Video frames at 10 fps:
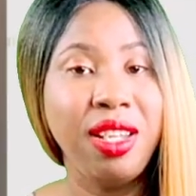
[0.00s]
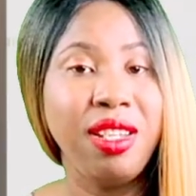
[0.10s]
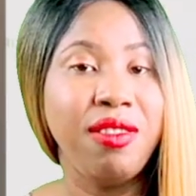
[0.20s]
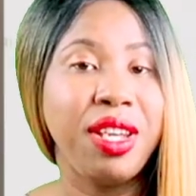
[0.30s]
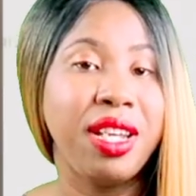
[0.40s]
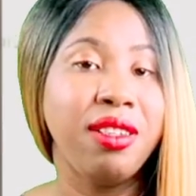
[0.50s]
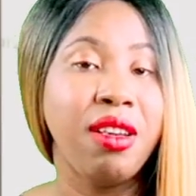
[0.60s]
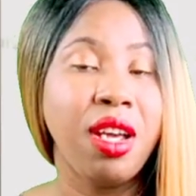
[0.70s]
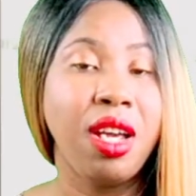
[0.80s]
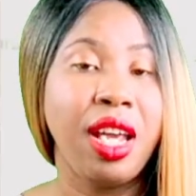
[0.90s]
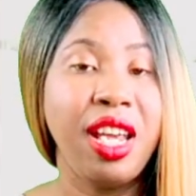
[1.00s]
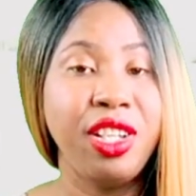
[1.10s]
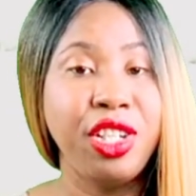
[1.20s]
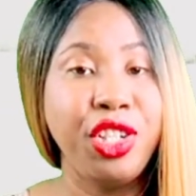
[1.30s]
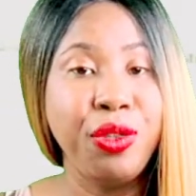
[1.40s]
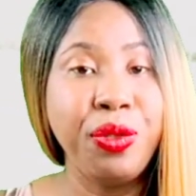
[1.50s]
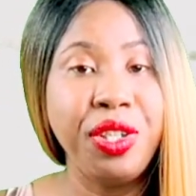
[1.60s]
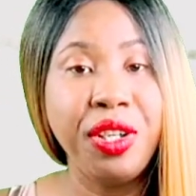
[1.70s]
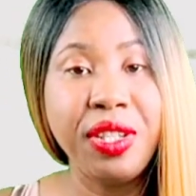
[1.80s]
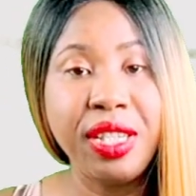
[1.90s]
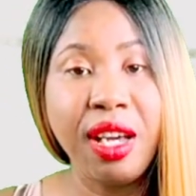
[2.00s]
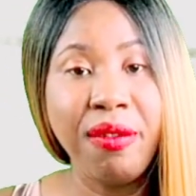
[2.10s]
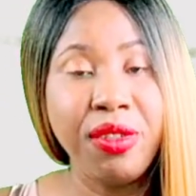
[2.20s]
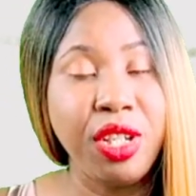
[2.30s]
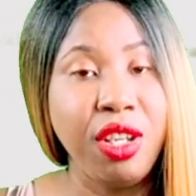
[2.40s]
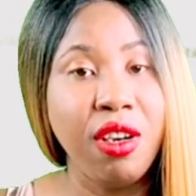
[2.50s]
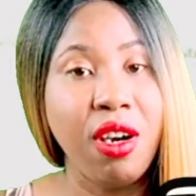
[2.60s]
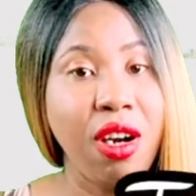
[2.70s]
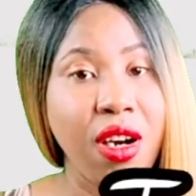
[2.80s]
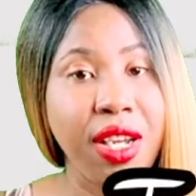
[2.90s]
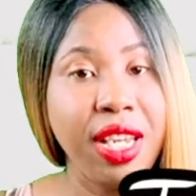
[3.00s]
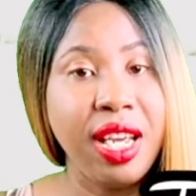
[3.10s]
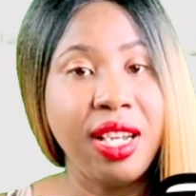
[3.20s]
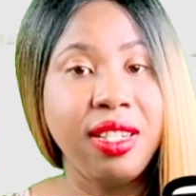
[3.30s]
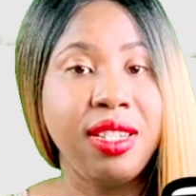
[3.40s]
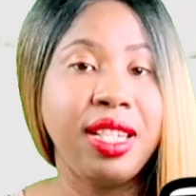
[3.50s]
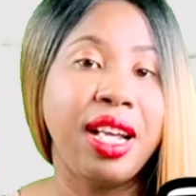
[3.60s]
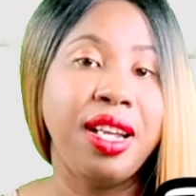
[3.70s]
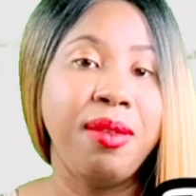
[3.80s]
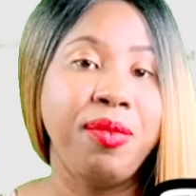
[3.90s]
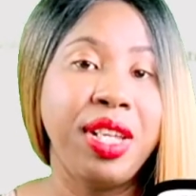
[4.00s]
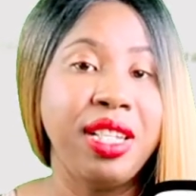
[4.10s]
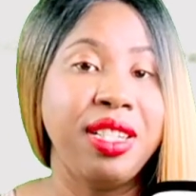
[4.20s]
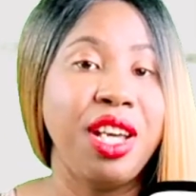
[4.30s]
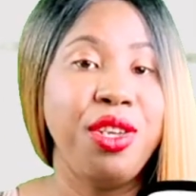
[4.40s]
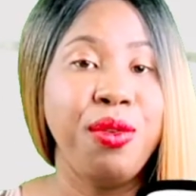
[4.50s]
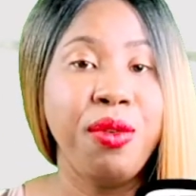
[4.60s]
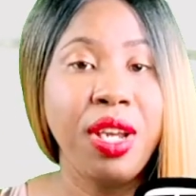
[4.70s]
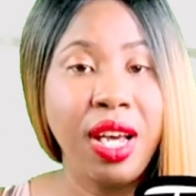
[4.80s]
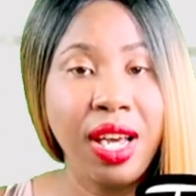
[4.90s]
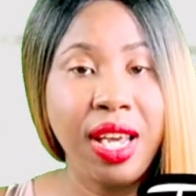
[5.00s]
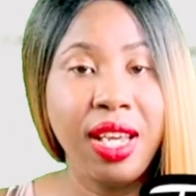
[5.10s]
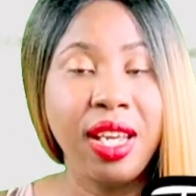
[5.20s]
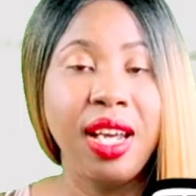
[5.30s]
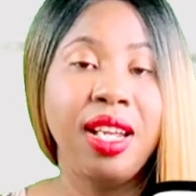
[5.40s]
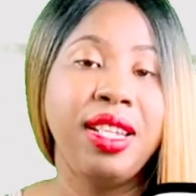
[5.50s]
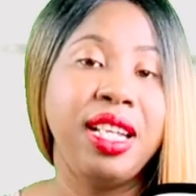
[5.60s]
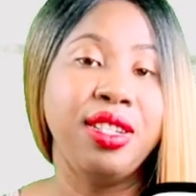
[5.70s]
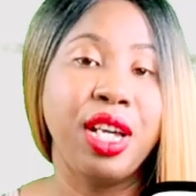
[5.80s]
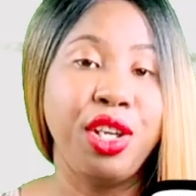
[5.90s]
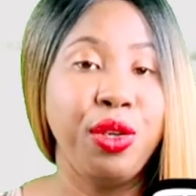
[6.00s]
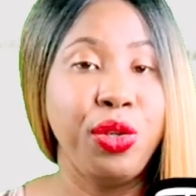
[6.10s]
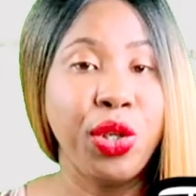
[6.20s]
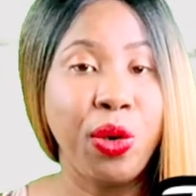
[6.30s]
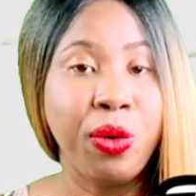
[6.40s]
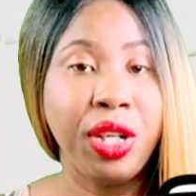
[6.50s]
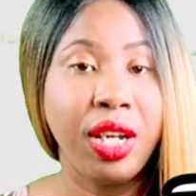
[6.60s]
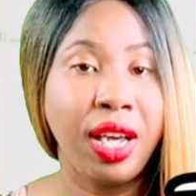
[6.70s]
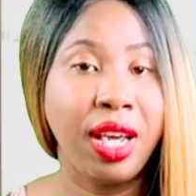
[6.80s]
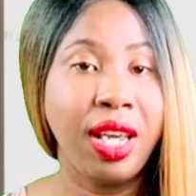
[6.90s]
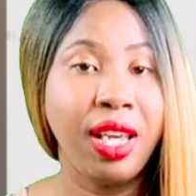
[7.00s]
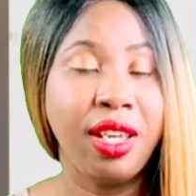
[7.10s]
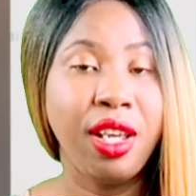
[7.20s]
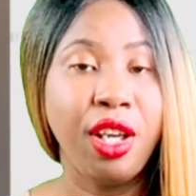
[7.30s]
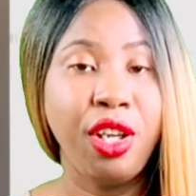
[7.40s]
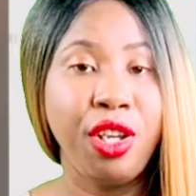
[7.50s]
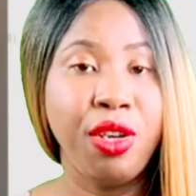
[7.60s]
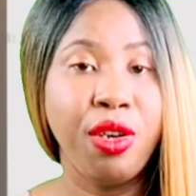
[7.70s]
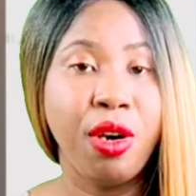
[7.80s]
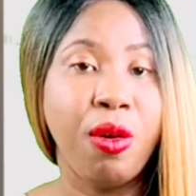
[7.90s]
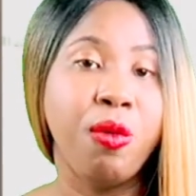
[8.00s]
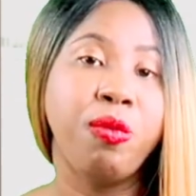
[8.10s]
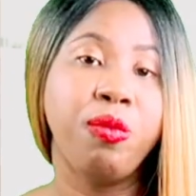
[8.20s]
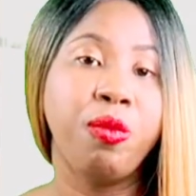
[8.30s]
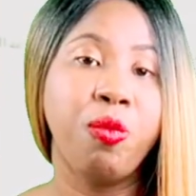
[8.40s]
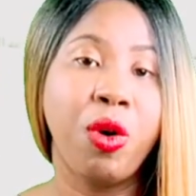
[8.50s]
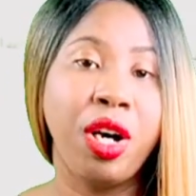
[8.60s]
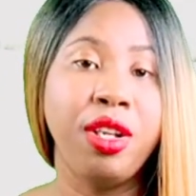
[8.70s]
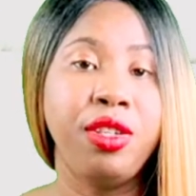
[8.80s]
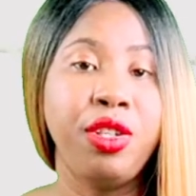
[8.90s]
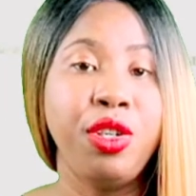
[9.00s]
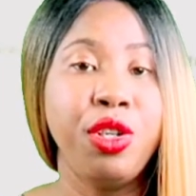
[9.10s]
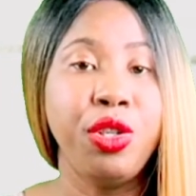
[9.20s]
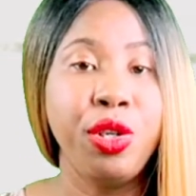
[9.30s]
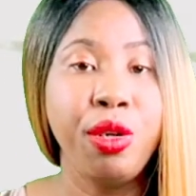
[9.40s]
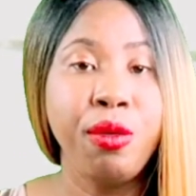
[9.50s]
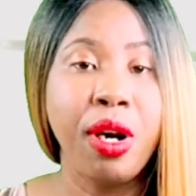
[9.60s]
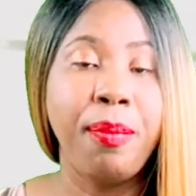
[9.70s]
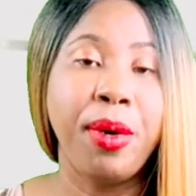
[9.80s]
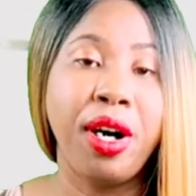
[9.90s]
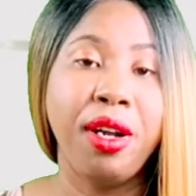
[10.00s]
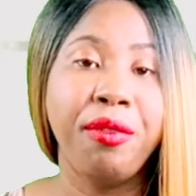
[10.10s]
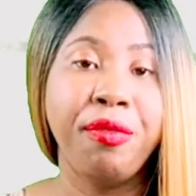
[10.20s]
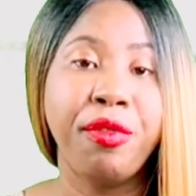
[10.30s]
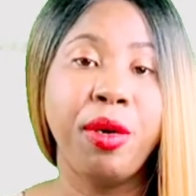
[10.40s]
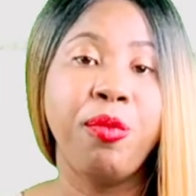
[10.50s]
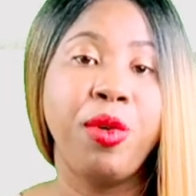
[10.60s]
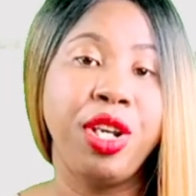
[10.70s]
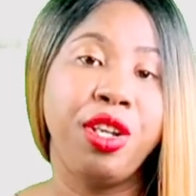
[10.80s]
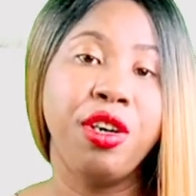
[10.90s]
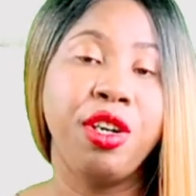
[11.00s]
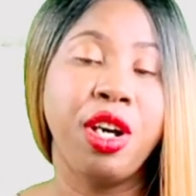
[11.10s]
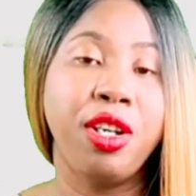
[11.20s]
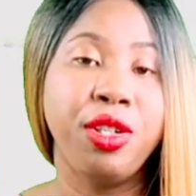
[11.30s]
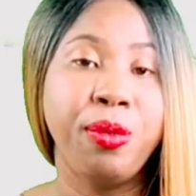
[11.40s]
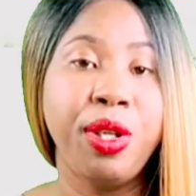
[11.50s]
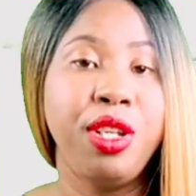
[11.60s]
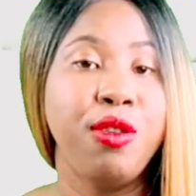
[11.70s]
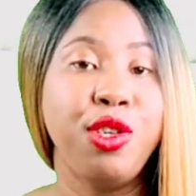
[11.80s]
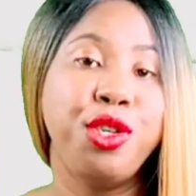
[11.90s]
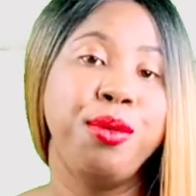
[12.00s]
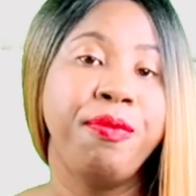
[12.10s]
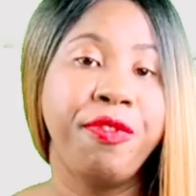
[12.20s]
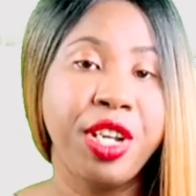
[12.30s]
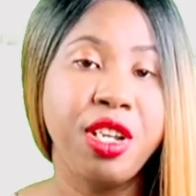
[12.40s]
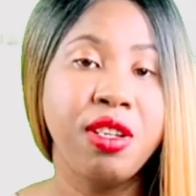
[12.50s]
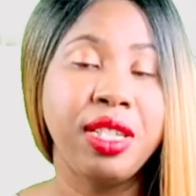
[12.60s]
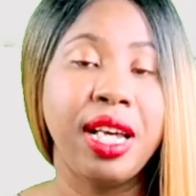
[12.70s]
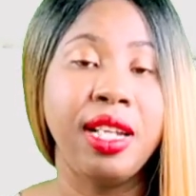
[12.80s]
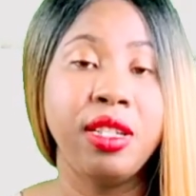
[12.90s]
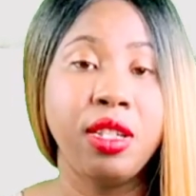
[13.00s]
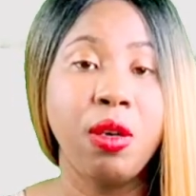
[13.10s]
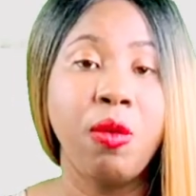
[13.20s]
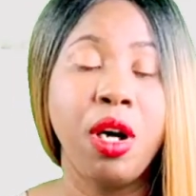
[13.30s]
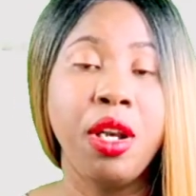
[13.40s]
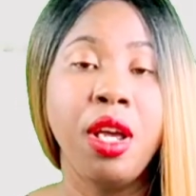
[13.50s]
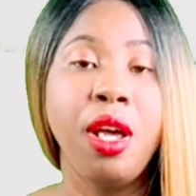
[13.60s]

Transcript: You can introduce yourself to your audience, tell them things that you like, things that you don't like, you know, what do you do apart from when you're not doing YouTube videos and so on.